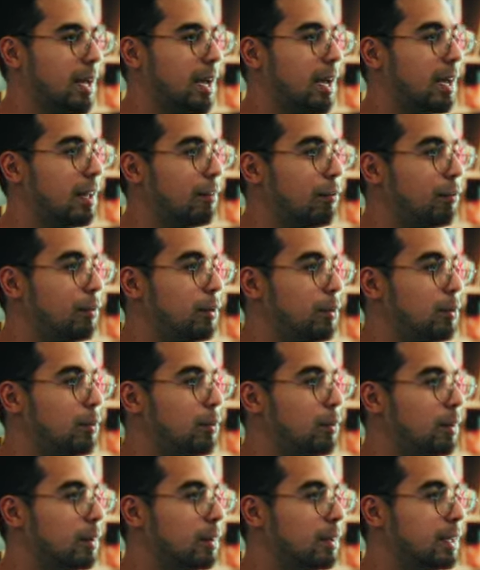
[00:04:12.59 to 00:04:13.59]
And if
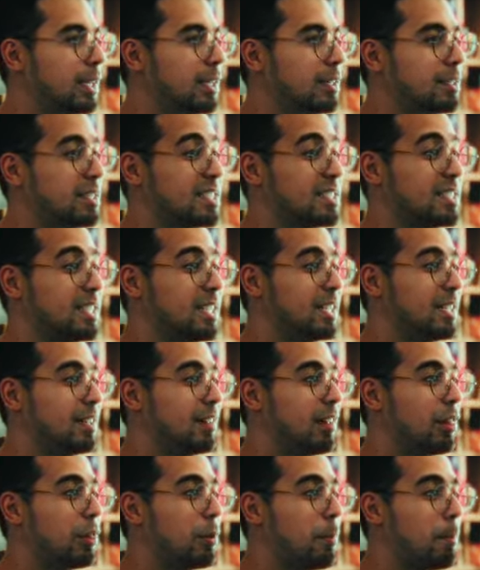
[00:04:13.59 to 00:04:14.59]
you can see,
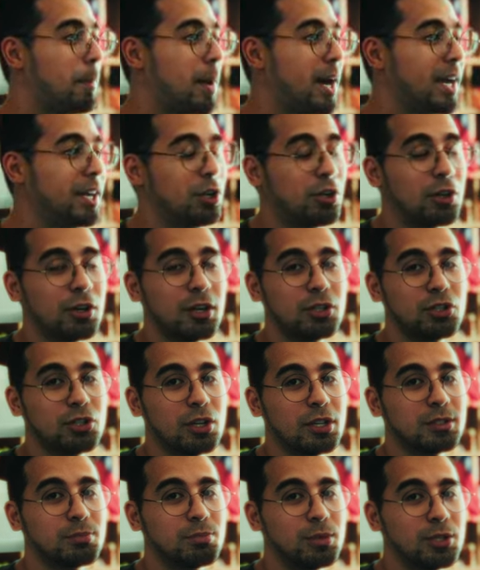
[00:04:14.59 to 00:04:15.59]
the minor
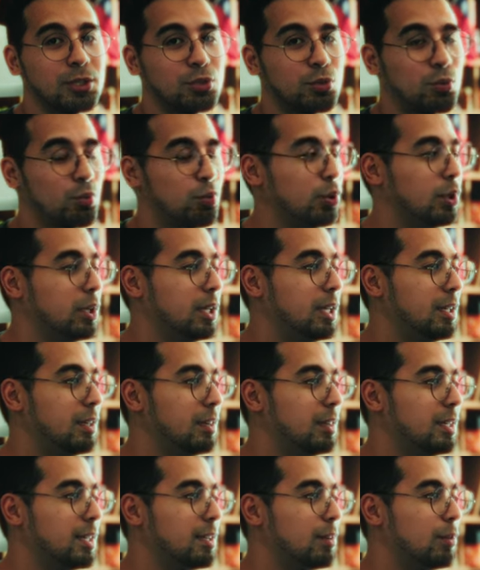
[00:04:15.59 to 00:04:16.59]
adjustments really
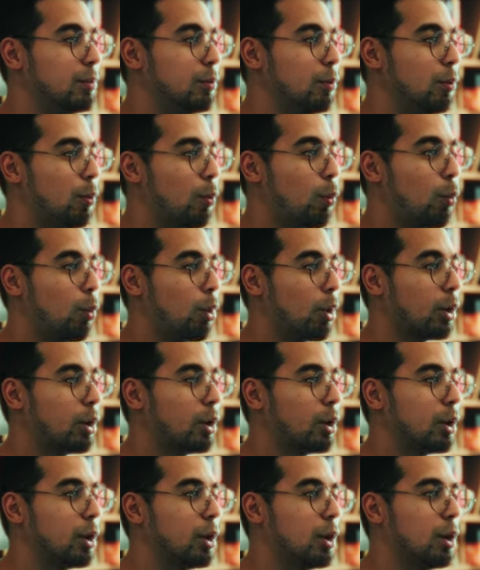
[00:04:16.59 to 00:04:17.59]
did
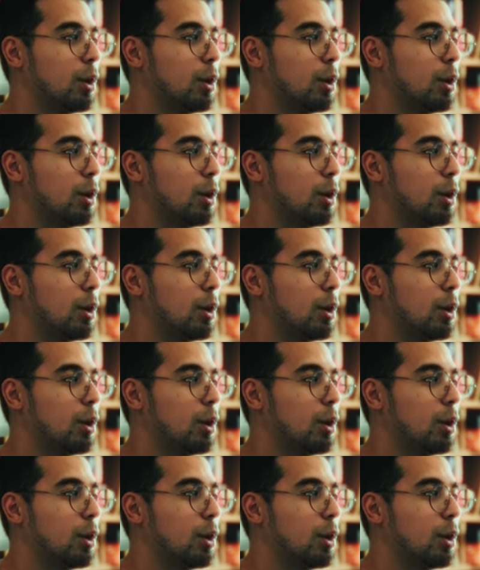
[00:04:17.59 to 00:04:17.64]
work